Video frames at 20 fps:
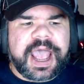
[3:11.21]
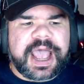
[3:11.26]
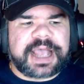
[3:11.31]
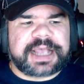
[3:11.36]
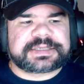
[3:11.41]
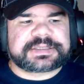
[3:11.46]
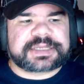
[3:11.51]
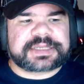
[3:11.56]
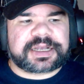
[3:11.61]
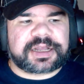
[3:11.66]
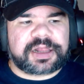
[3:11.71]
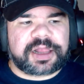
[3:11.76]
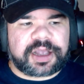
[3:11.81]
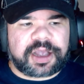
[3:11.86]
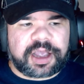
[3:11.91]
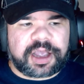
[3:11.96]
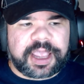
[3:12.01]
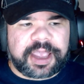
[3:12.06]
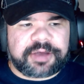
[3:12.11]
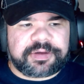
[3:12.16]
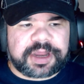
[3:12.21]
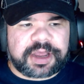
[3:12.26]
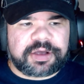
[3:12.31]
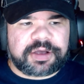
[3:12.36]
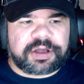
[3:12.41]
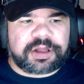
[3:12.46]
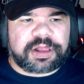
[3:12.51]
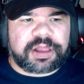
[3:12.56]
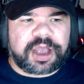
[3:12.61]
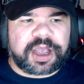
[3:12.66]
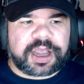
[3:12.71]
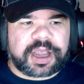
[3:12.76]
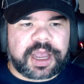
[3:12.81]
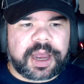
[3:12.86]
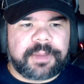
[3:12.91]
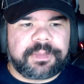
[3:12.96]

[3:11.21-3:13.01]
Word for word: as the cl- countdown clock